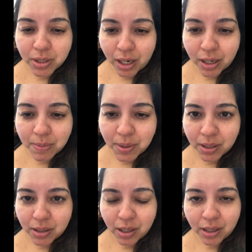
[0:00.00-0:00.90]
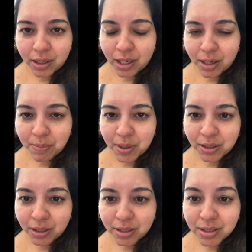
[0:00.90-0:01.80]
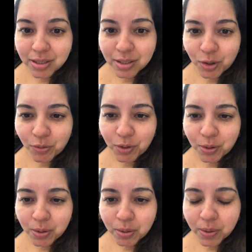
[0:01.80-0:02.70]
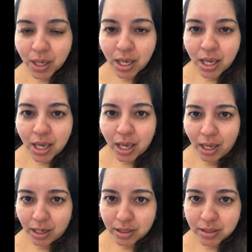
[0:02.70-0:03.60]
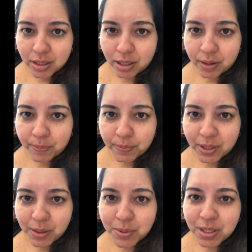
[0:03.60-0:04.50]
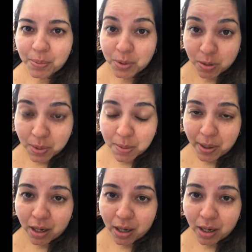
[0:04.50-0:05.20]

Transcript: time. I hadn't been there since her funeral, and he was able to meet my